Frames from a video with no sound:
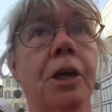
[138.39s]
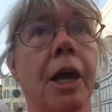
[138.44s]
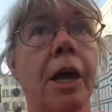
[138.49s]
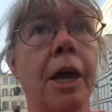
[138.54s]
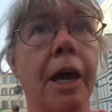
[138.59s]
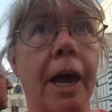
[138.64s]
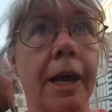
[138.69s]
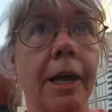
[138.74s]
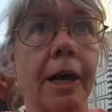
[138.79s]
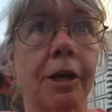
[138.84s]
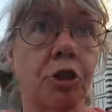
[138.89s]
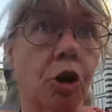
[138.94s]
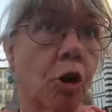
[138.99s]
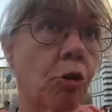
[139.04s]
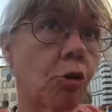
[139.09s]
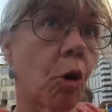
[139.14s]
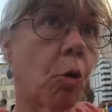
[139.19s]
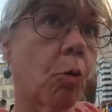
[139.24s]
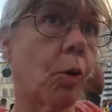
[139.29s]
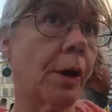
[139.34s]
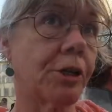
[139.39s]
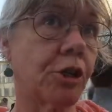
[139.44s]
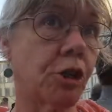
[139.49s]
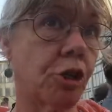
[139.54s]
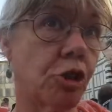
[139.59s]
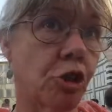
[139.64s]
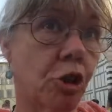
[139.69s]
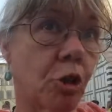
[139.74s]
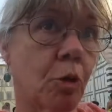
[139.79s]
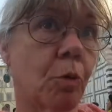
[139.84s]
and I don't know what to
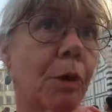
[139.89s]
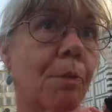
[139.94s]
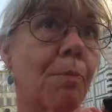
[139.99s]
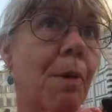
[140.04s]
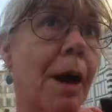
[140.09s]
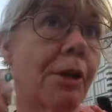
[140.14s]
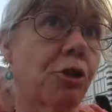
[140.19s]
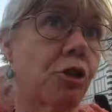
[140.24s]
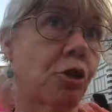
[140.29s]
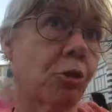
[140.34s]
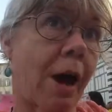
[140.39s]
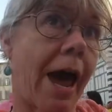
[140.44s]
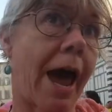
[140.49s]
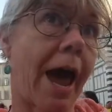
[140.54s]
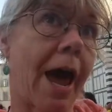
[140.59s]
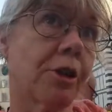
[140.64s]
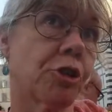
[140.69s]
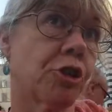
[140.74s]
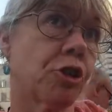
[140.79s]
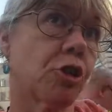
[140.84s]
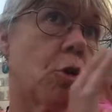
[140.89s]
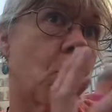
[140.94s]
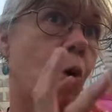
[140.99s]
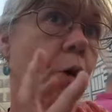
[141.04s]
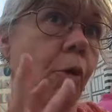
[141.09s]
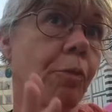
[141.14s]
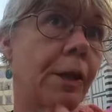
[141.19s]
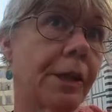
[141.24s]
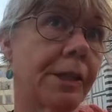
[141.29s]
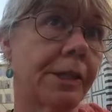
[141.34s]
do with my trash
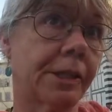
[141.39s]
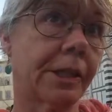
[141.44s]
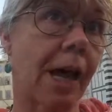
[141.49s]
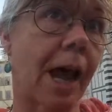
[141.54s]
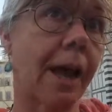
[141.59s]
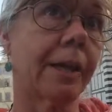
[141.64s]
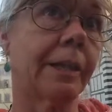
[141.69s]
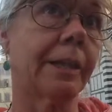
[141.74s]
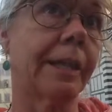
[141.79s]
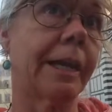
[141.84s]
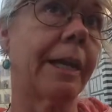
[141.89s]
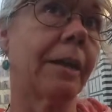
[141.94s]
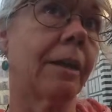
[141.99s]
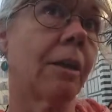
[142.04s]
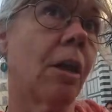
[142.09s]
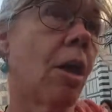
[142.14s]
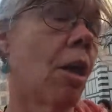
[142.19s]
or recycling.